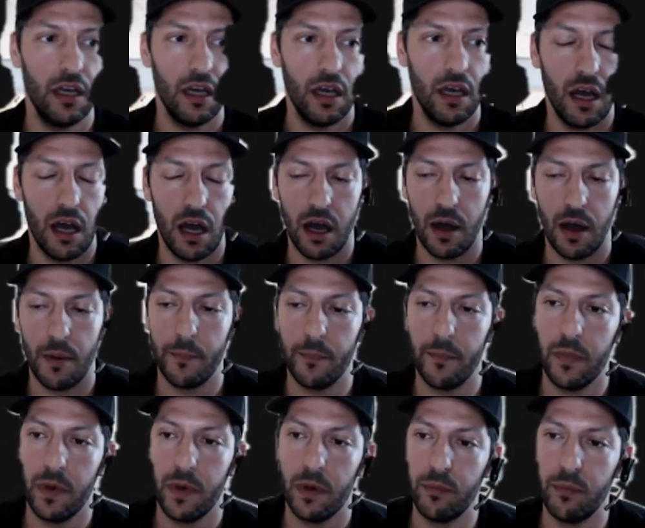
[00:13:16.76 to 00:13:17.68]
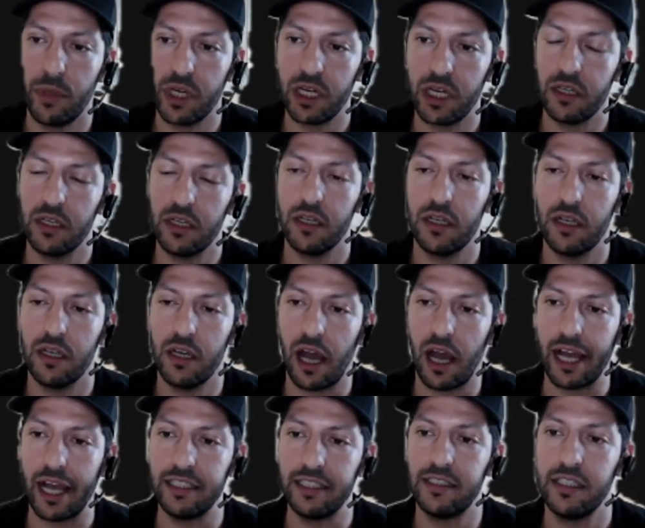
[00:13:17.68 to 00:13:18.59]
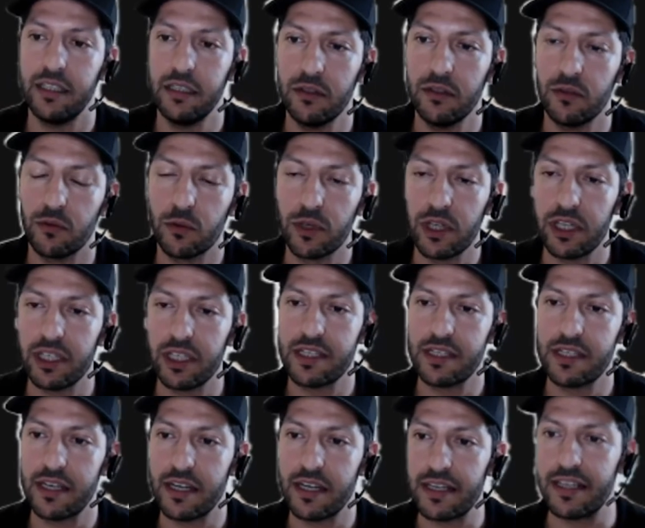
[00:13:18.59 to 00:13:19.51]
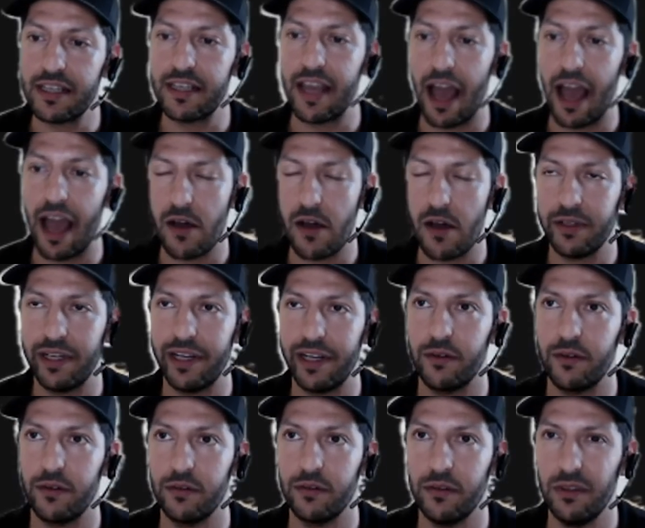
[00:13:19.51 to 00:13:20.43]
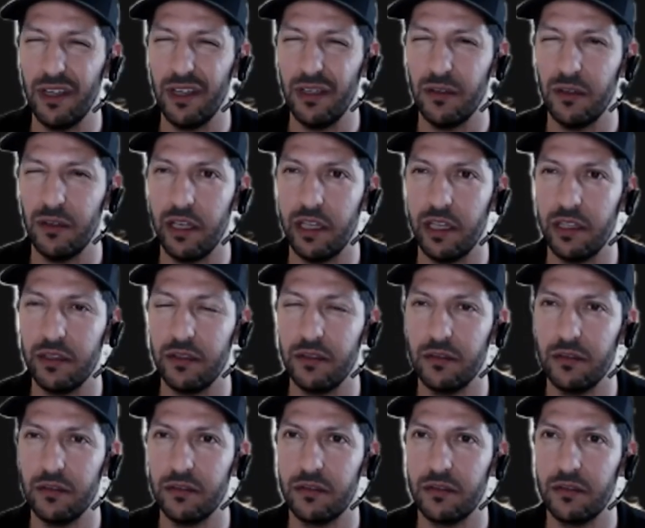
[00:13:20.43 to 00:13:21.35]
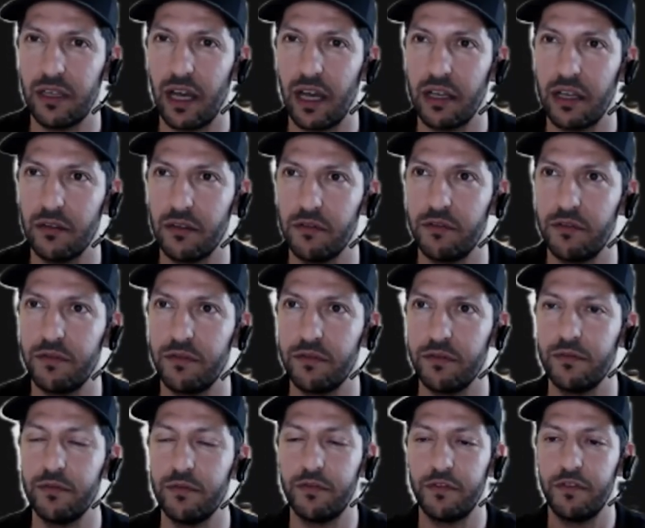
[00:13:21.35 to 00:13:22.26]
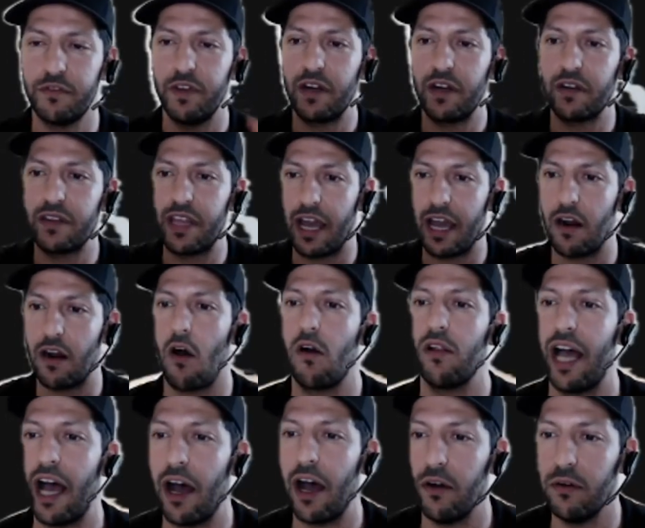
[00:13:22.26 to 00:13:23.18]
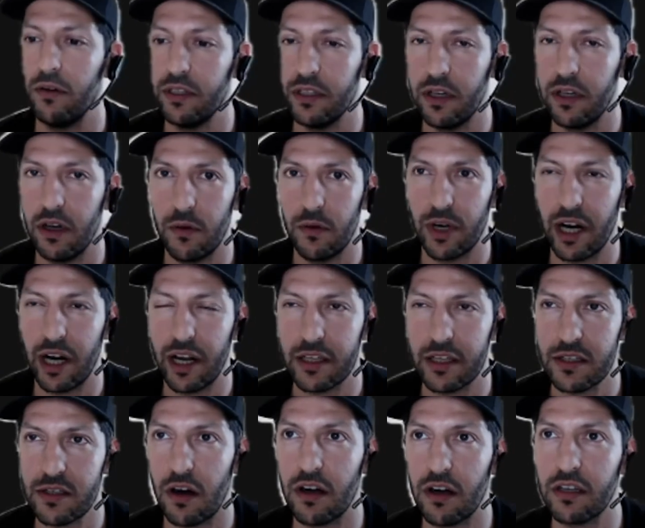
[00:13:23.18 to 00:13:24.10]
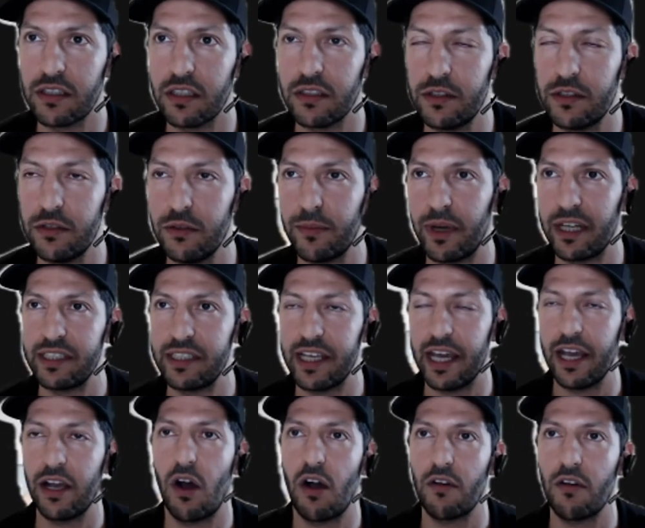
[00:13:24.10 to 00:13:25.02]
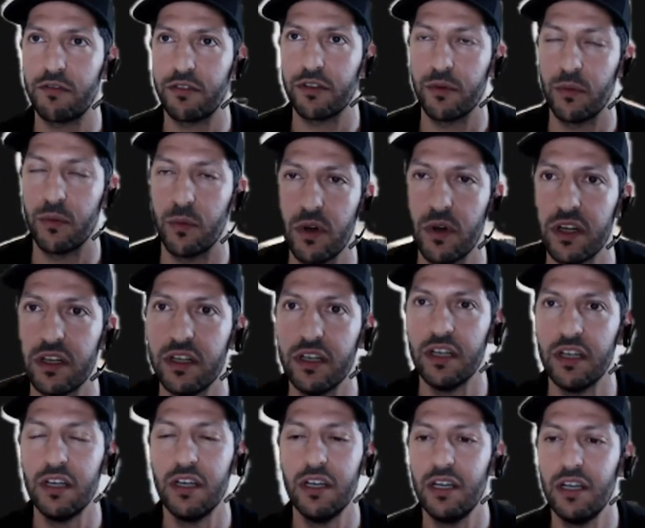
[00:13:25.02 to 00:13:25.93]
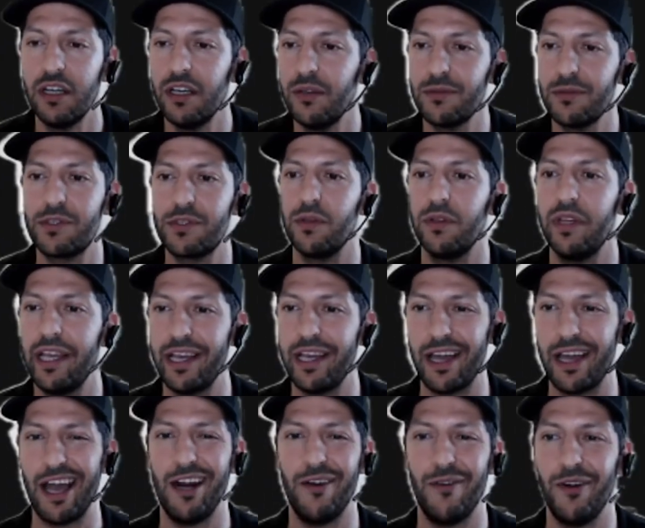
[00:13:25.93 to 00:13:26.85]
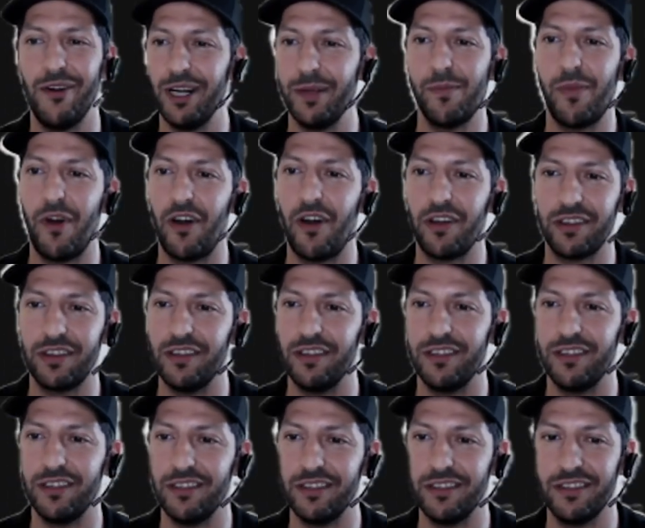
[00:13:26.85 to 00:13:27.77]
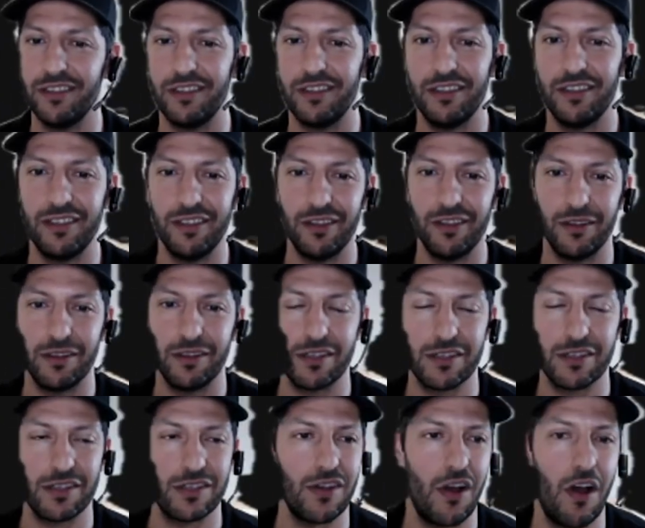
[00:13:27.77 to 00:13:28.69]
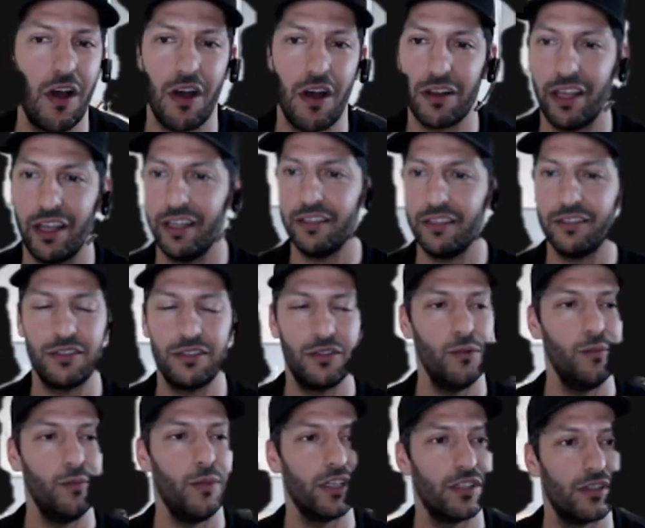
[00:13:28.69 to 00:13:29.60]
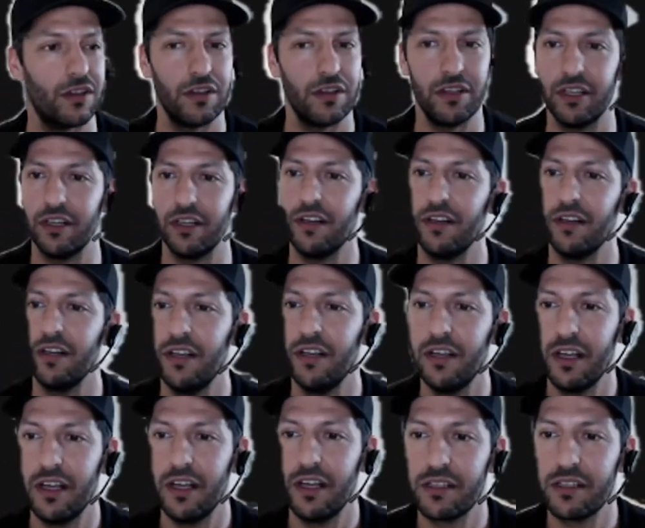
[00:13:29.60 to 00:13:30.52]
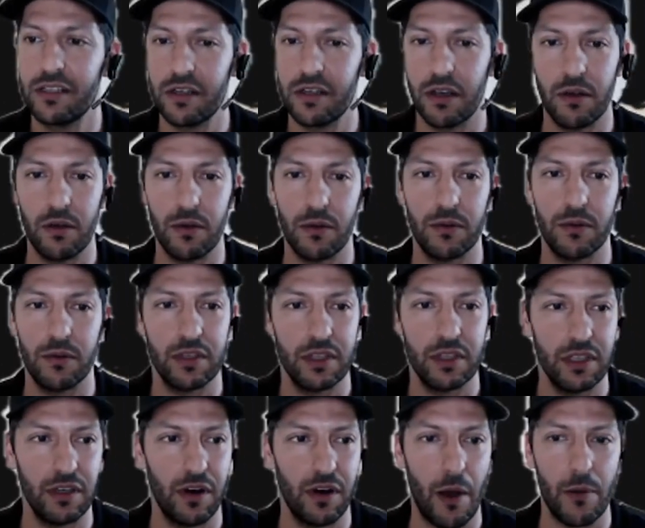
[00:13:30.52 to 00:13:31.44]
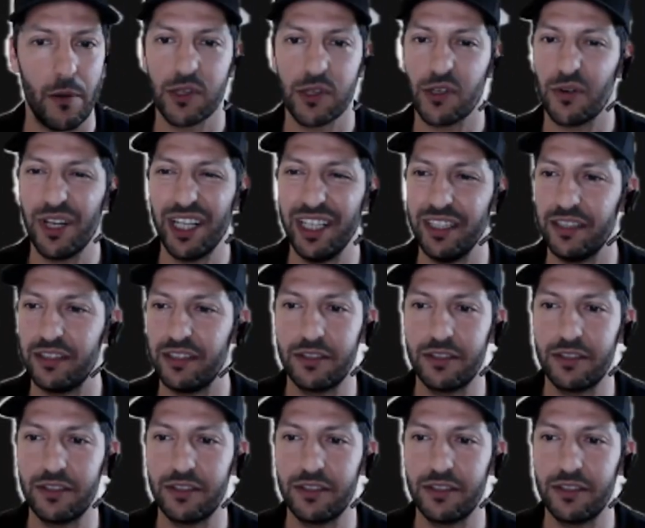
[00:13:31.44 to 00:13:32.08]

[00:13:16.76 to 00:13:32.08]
um, but I didn't really sit down and and and kind of figure that all out. You know, when I started to do my takeoff for the wood, it was too late. I had already bought the, you know, the saw like two months earlier, so you know I was already